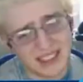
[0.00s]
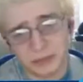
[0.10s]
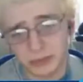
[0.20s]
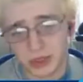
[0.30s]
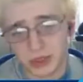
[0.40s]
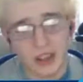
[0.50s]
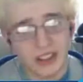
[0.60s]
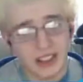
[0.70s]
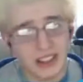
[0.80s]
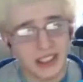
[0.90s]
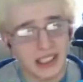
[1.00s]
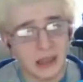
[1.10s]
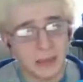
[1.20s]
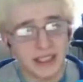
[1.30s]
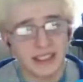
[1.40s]
I'm trying to think. I
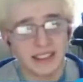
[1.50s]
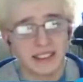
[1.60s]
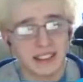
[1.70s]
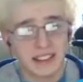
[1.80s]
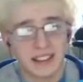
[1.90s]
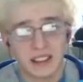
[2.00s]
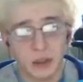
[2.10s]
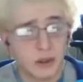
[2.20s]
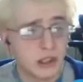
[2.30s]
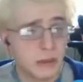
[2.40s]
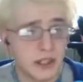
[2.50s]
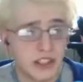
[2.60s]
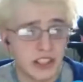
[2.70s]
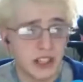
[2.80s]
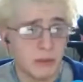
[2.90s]
mean,
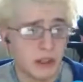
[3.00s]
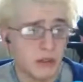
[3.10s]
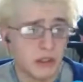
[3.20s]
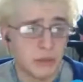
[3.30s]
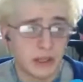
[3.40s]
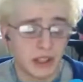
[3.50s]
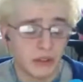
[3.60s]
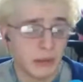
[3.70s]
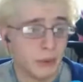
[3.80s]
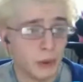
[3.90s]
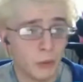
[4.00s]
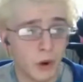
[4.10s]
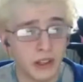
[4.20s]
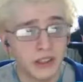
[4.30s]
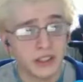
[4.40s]
USB-C with USB
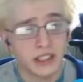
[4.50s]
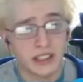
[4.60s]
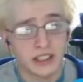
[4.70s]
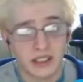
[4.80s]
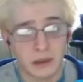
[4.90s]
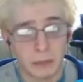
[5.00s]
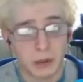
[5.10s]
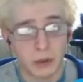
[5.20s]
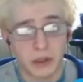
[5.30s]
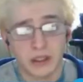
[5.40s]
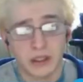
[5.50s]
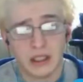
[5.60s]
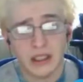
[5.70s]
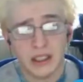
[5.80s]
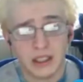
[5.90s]
3.1 is a big one.
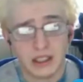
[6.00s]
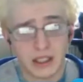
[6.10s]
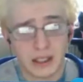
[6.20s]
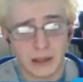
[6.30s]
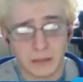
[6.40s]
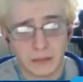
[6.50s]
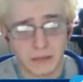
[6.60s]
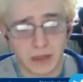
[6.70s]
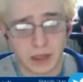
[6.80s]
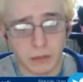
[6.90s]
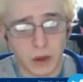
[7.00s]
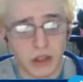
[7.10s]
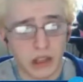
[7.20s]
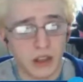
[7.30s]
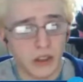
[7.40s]
A
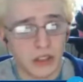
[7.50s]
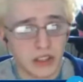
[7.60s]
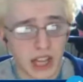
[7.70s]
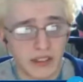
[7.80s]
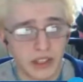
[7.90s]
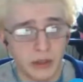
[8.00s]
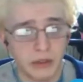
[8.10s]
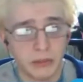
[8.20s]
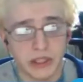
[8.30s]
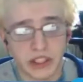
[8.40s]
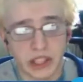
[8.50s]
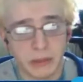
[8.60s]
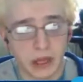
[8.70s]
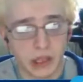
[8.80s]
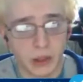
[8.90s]
lot of things are having USB-C,
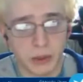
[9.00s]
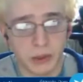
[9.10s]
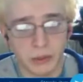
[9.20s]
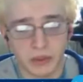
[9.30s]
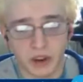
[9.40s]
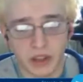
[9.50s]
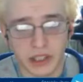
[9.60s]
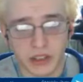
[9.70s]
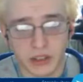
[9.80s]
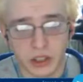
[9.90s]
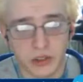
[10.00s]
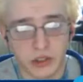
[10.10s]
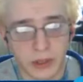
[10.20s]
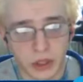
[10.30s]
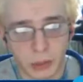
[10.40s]
but a lot of them are running
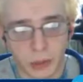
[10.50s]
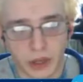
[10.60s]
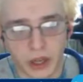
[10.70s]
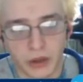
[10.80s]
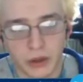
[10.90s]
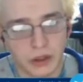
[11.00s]
USB 2.0.